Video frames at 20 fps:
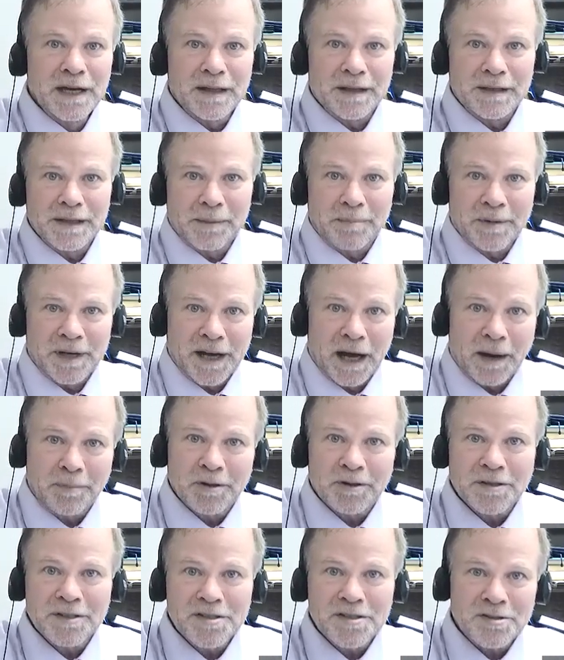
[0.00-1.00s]

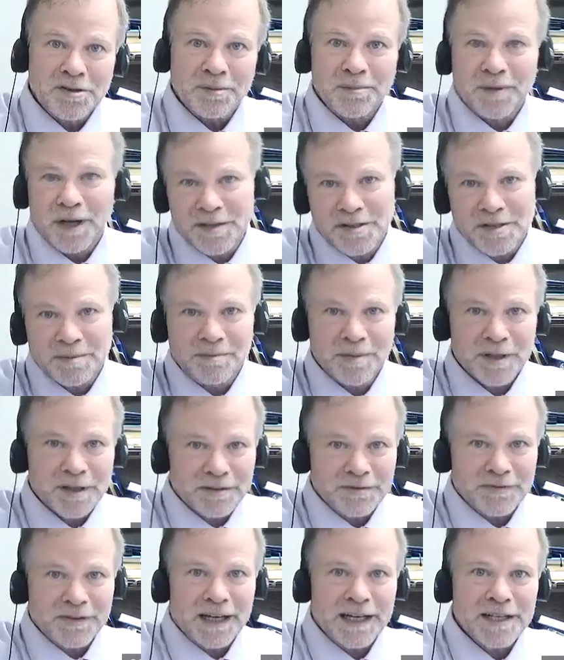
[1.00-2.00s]
lepidopterans, your moths and
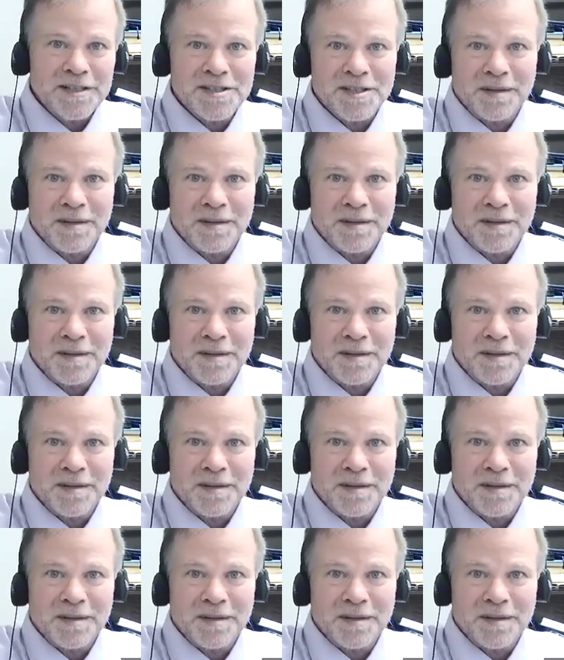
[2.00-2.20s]
butterflies,